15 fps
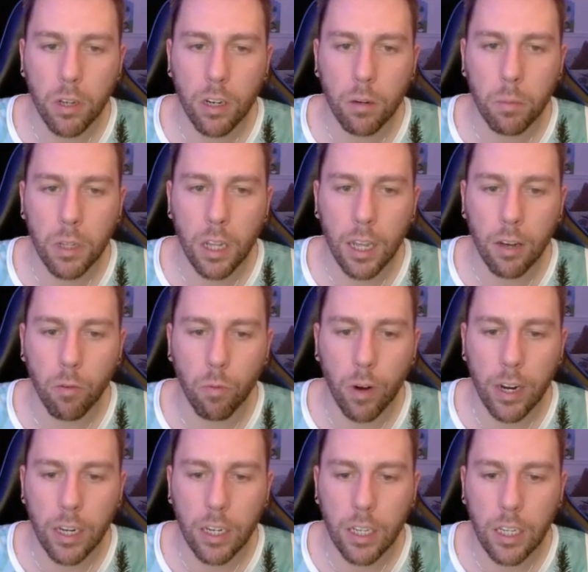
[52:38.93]
going to be like
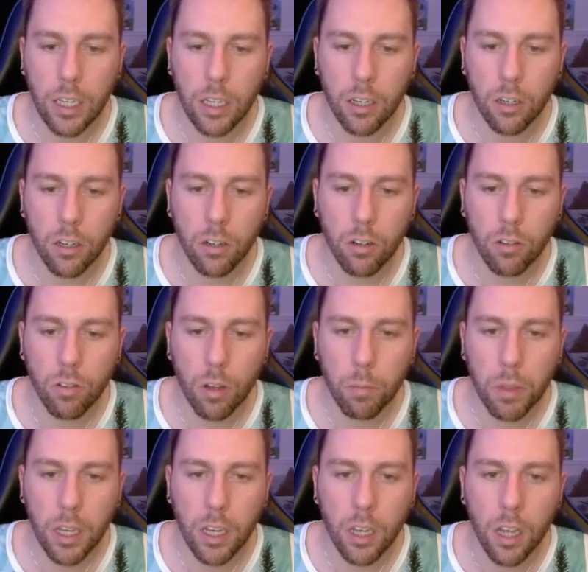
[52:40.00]
right here or
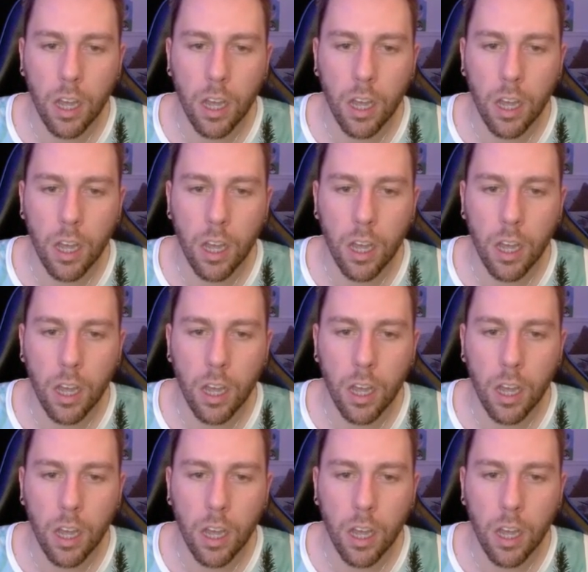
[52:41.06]
something.